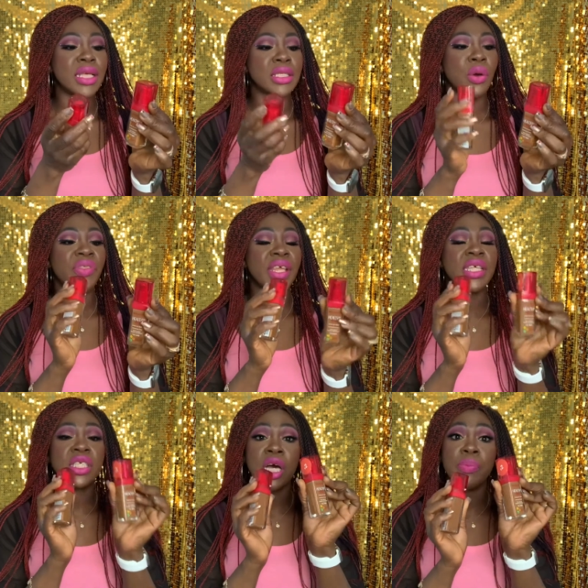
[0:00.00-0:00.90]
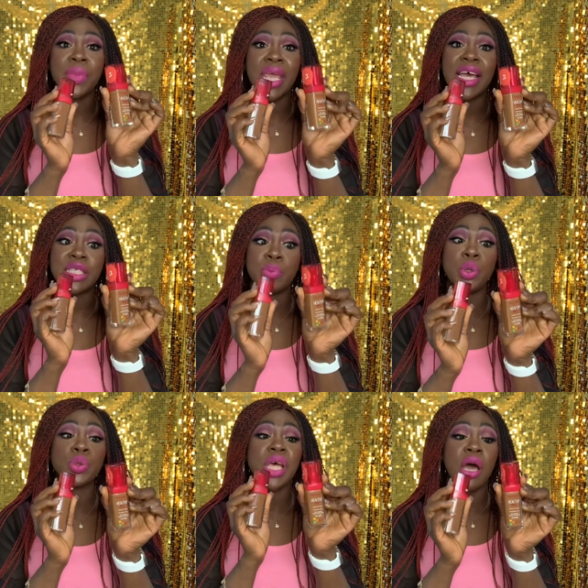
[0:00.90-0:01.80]
So I think this company has
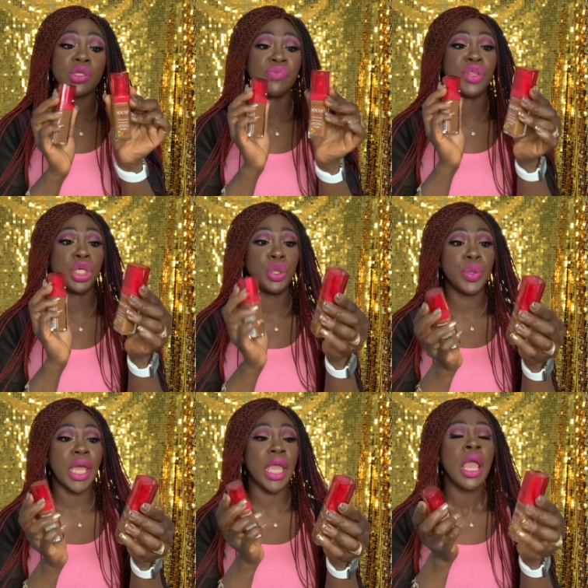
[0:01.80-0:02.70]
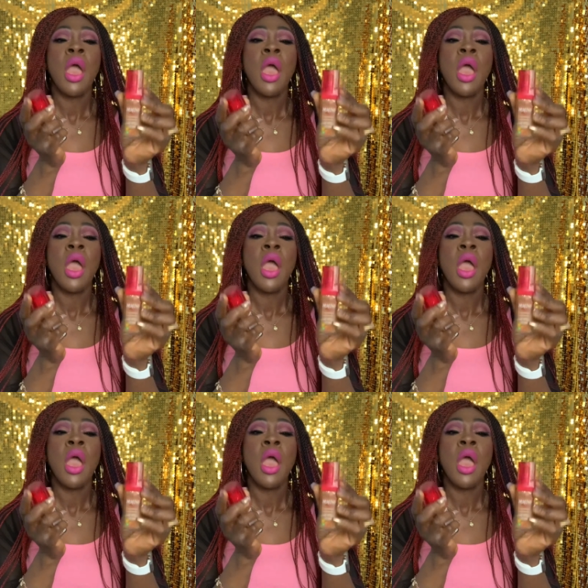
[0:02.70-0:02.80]
pulled out of the UK,